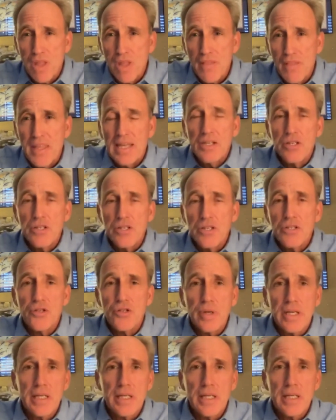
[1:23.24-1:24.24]
The
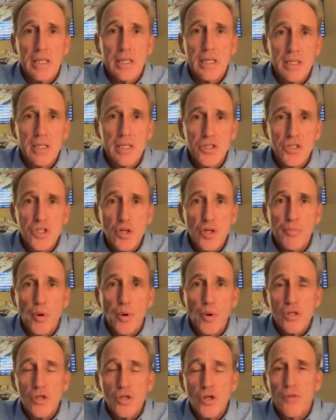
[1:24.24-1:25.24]
industry
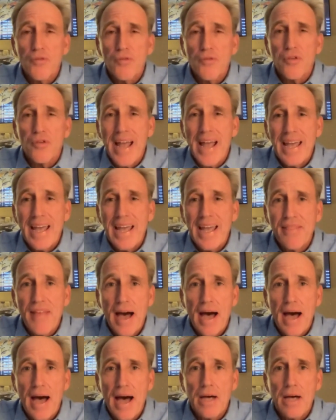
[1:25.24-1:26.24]
supports over
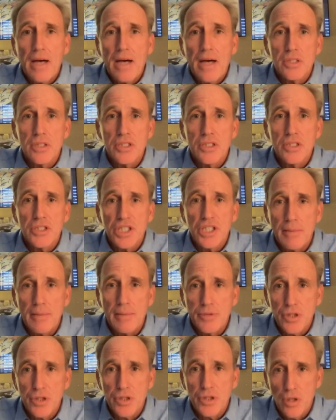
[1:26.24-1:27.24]
80,000
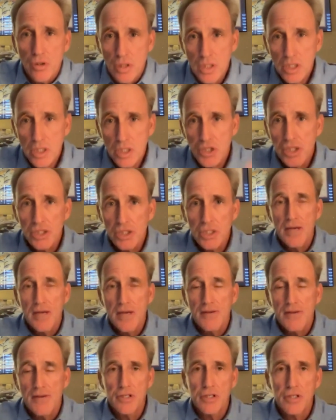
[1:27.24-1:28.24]
jobs. So this is,
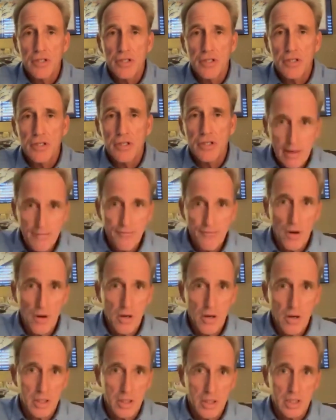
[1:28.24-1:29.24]
to the state of
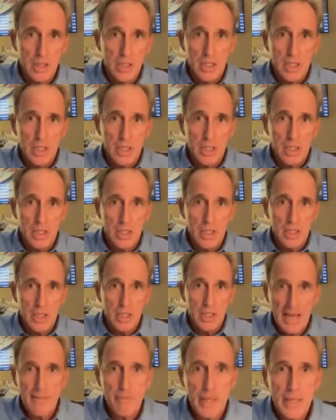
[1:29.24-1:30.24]
Florida, it's
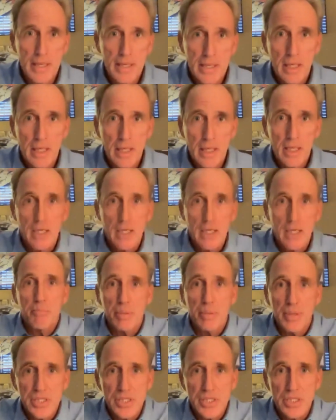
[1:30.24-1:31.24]
a big
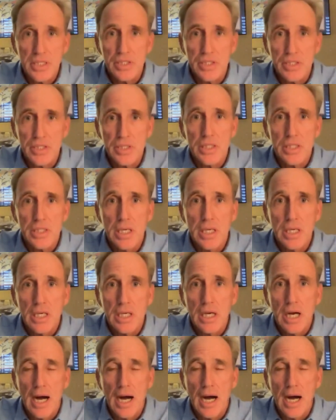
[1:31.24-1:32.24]
business.
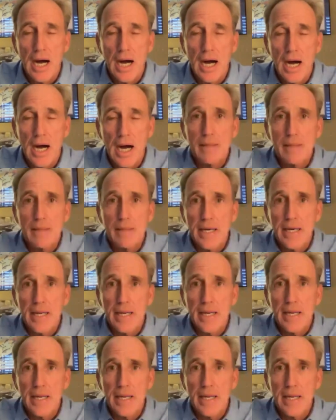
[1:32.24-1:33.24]
And
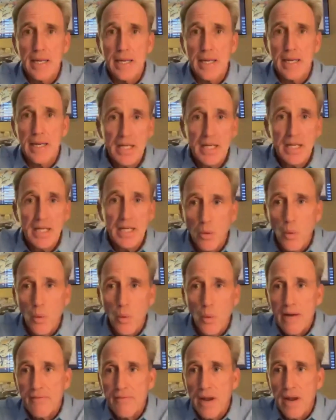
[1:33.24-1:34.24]
as I mentioned, a way
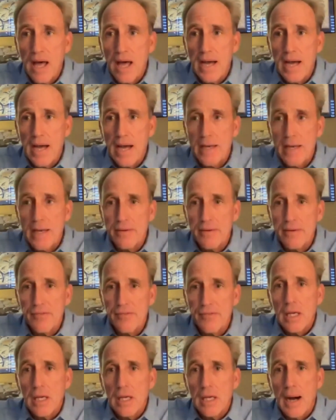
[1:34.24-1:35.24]
of life.
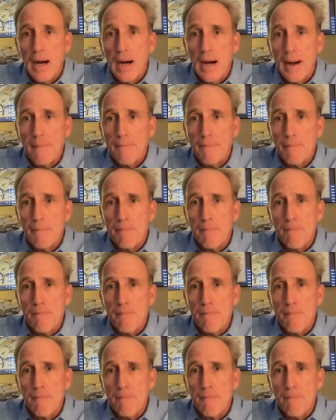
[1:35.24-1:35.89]
But